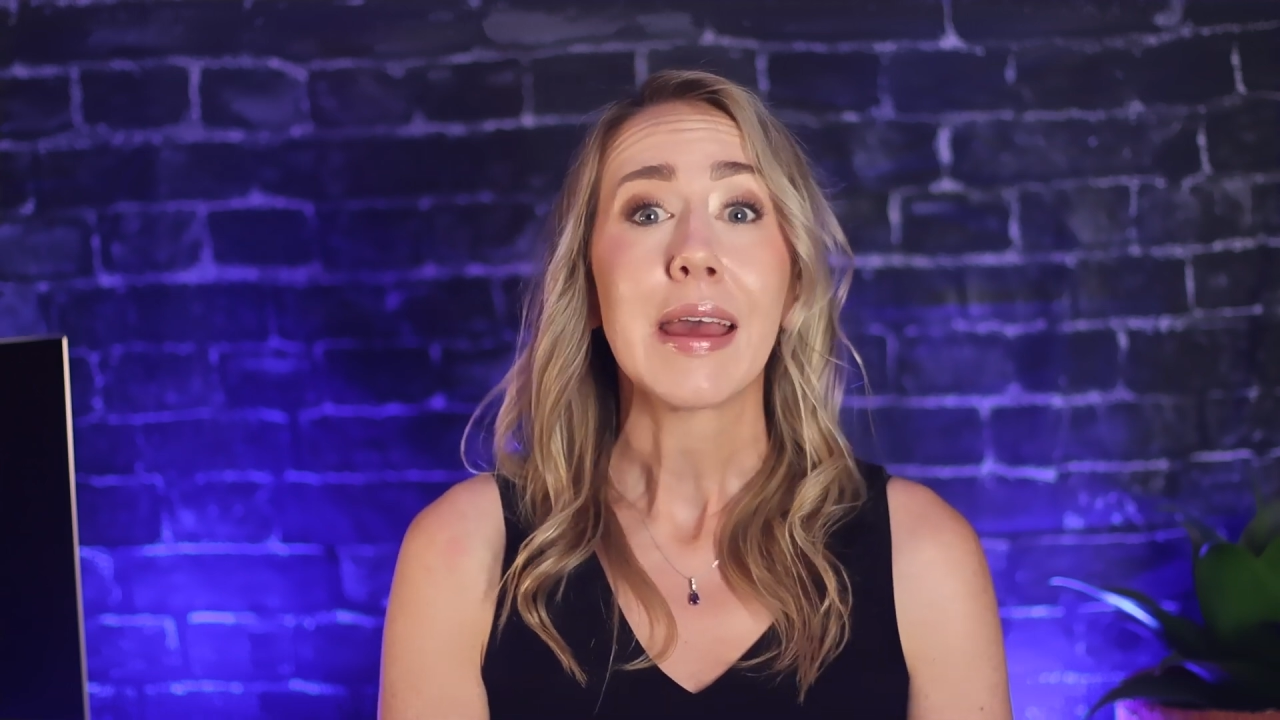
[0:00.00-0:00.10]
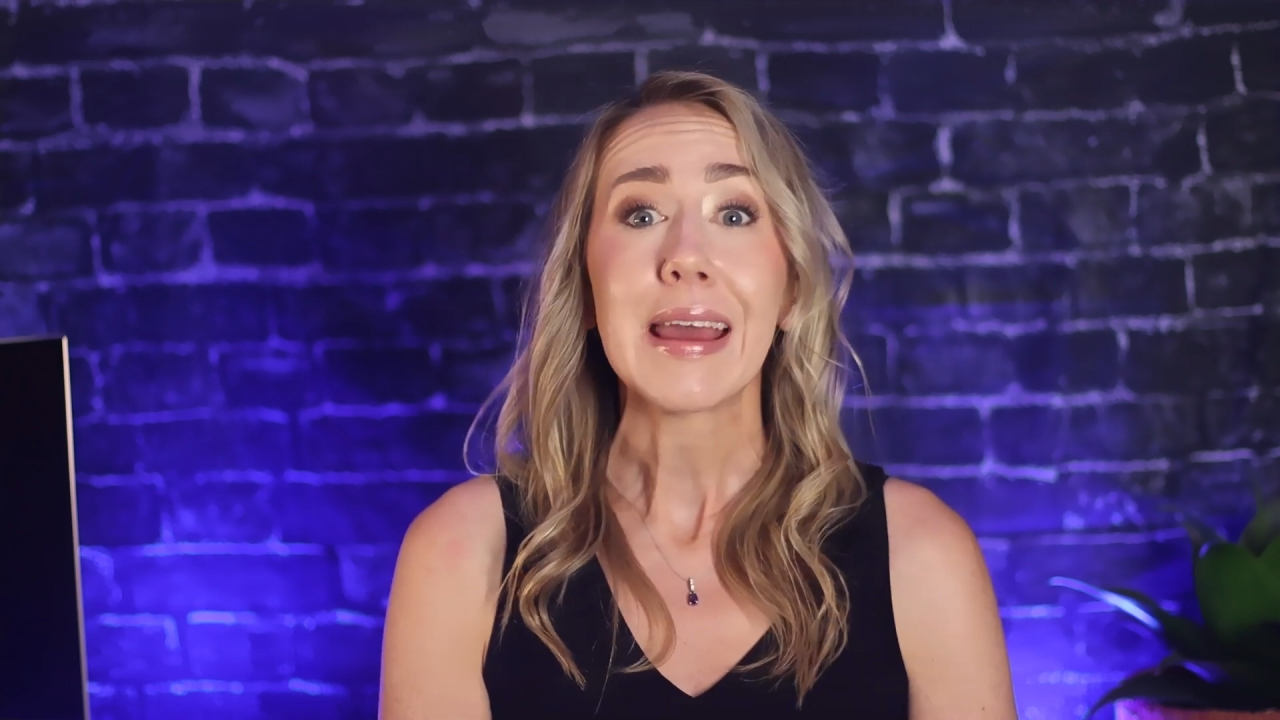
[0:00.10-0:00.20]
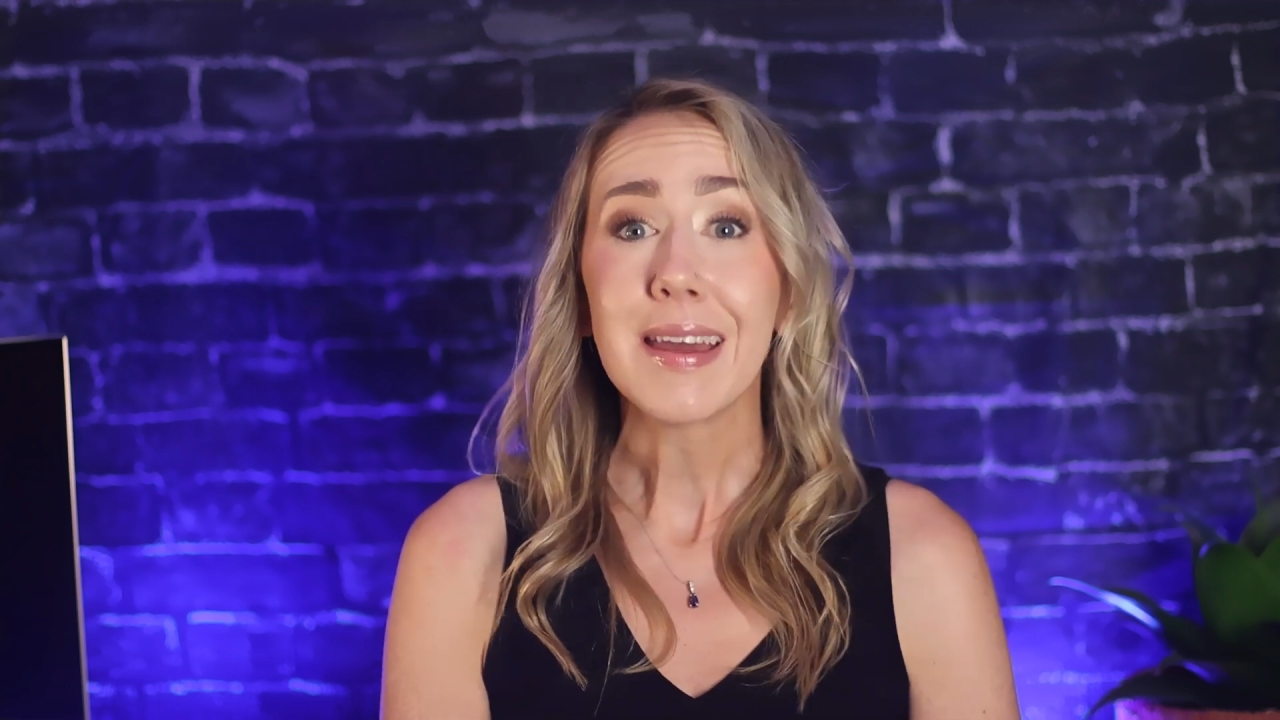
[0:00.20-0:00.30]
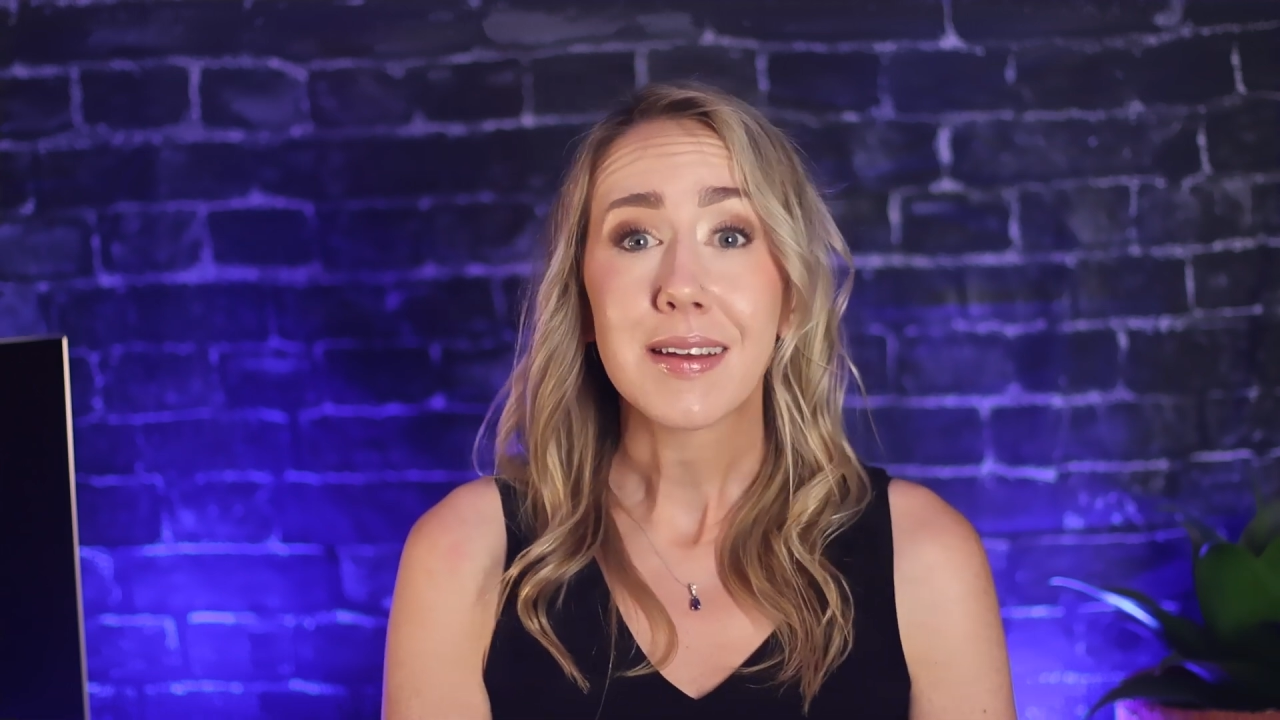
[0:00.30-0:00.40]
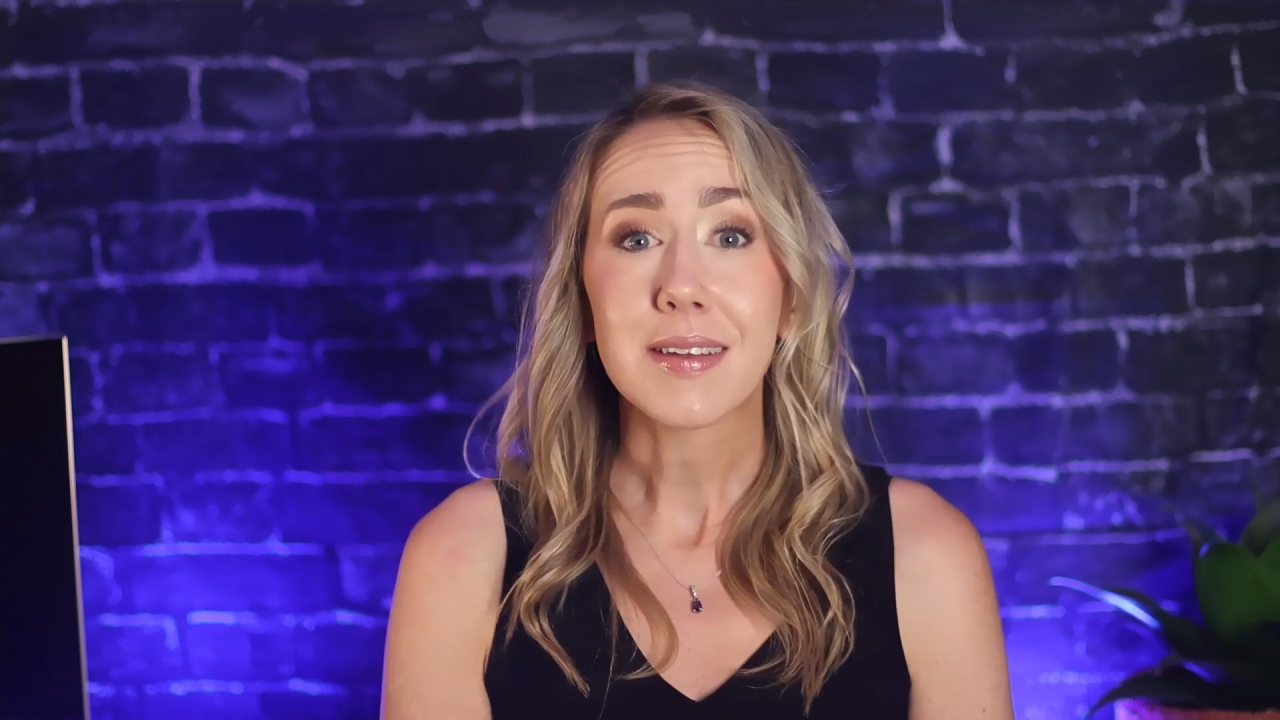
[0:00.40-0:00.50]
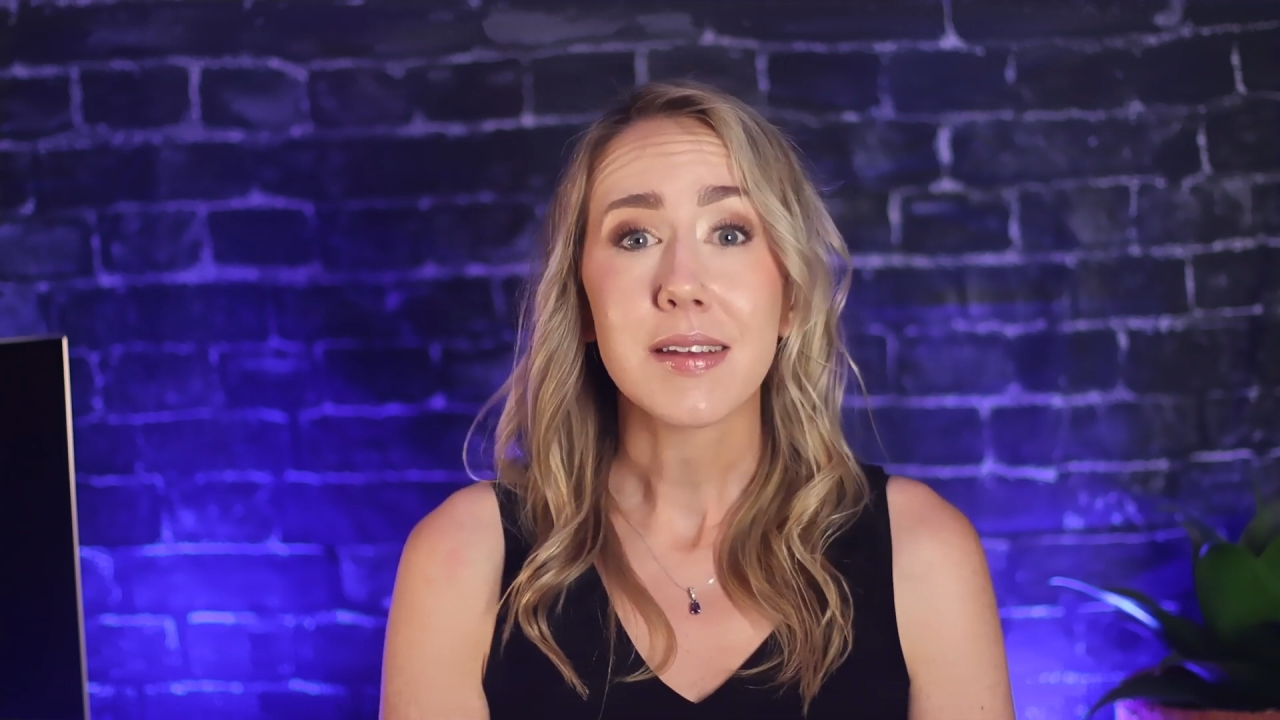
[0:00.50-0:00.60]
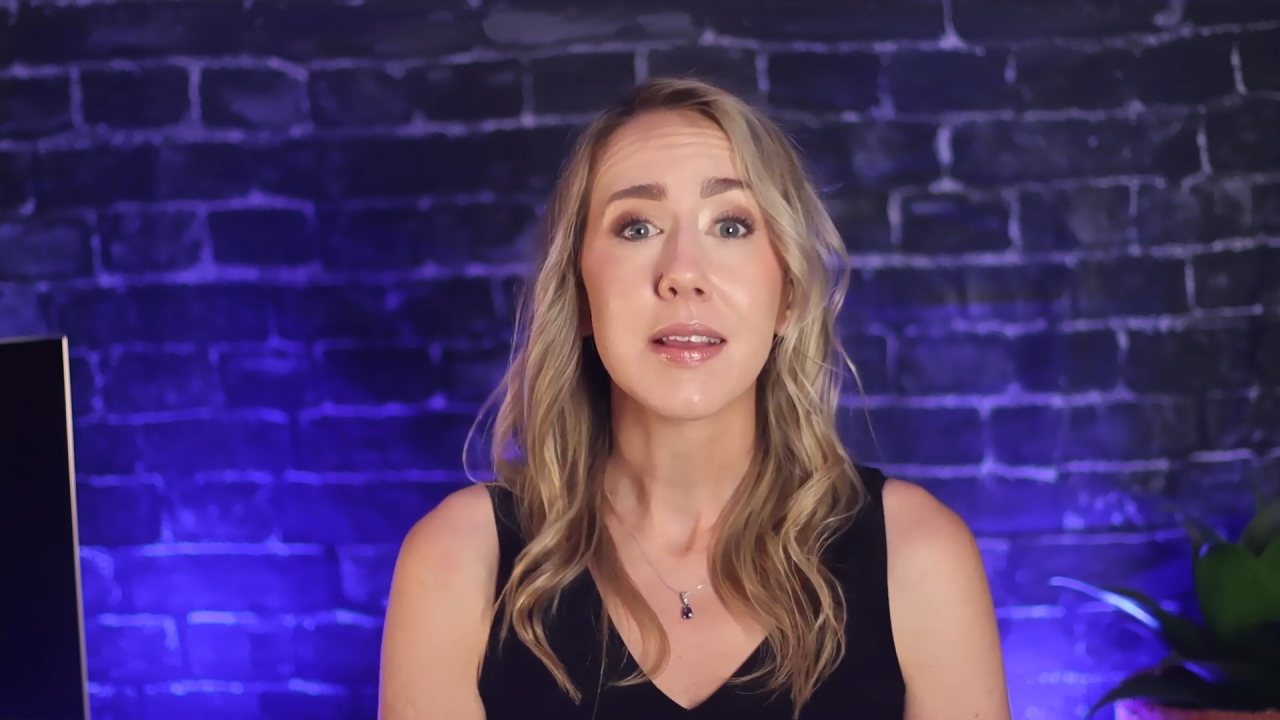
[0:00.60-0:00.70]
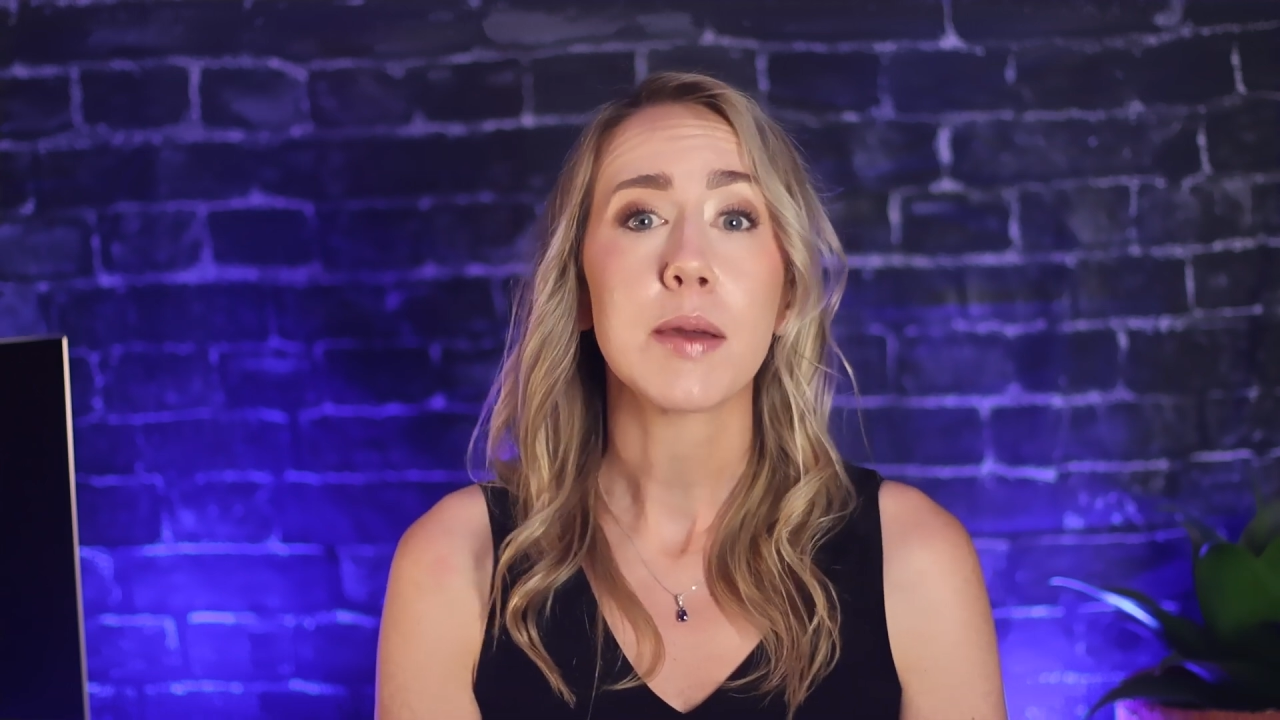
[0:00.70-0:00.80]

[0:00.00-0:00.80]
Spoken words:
And it's